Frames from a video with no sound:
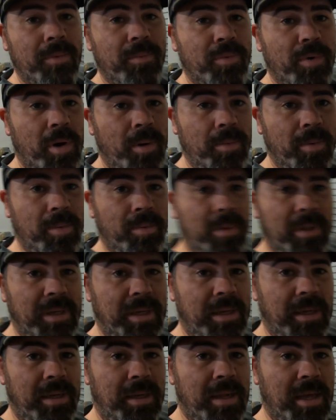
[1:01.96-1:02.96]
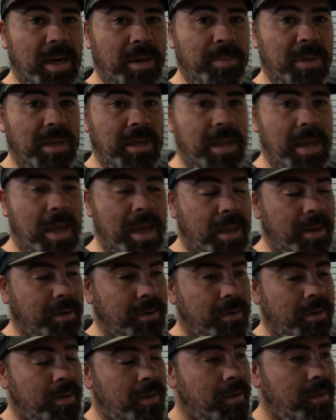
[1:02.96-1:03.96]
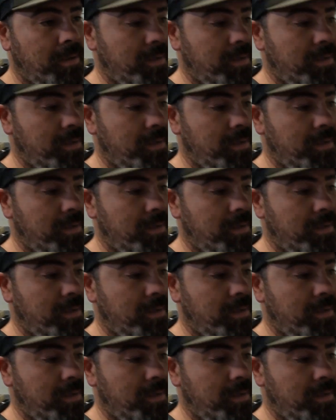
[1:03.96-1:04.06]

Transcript: probably going to be done.